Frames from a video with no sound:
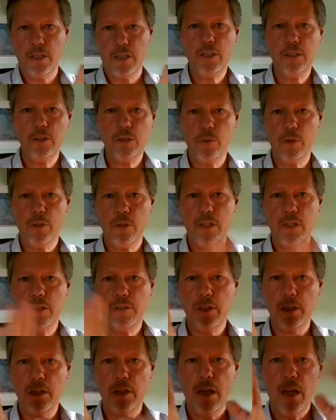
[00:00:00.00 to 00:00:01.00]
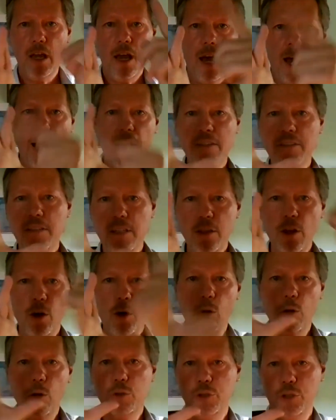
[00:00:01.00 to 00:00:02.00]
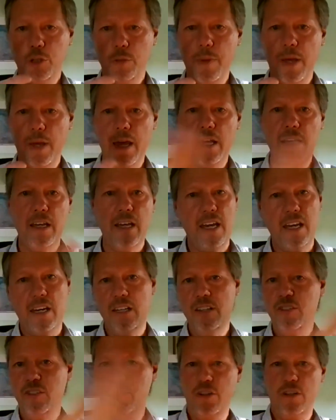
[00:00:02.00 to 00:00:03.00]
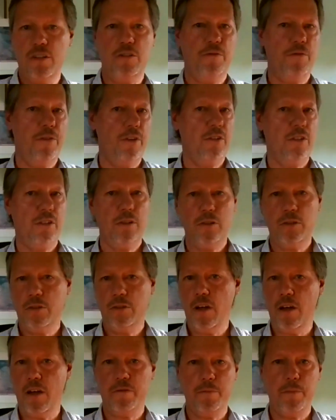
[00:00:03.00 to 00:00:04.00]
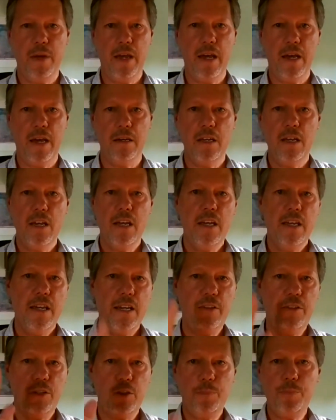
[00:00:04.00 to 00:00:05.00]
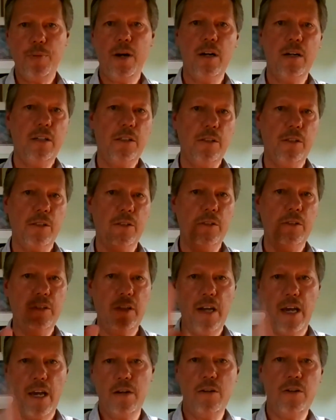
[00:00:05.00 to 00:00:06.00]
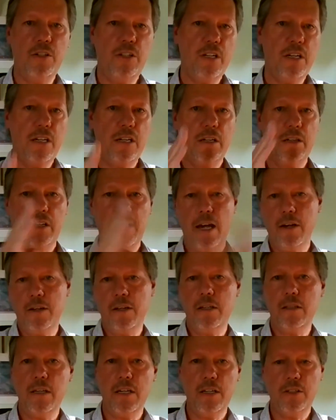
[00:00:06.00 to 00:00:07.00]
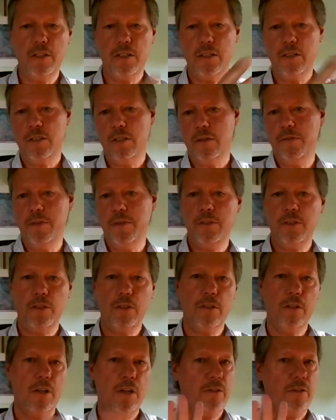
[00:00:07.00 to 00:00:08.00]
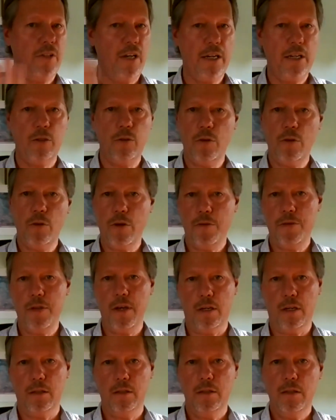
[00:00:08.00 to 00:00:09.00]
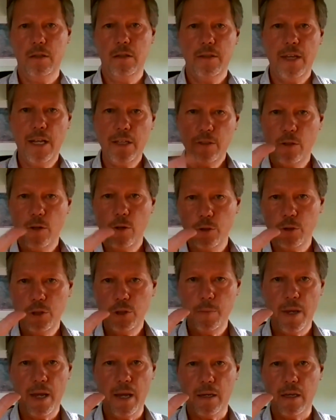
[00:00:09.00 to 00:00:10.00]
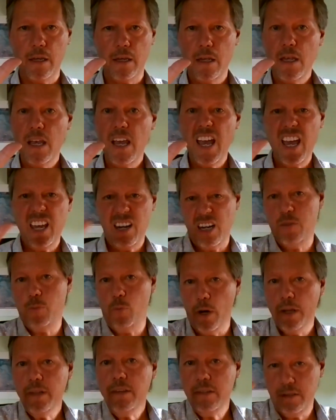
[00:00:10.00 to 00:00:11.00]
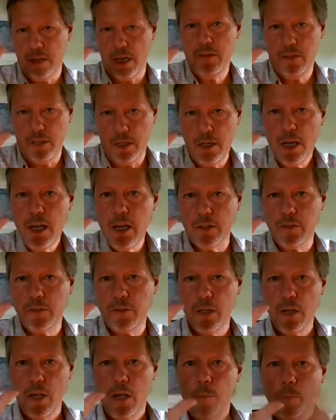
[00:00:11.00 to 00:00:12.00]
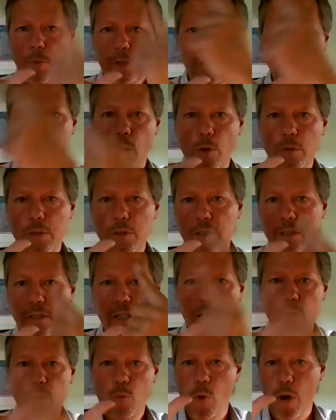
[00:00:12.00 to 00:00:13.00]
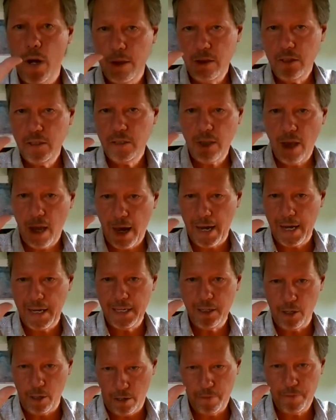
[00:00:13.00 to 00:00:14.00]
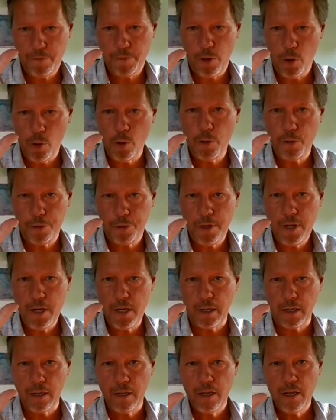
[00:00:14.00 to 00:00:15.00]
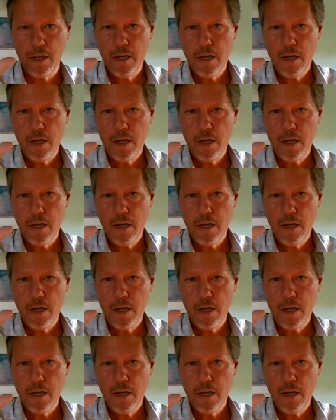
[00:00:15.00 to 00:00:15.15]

and I look at the world and I say, I see the whole shebang and it's just physical stuff, man. It's just particles and energy and calculations and physical laws. And I can do the whole thing. That's the whole shebang. And in one sense, it is, but you're only seeing one side of the whole thing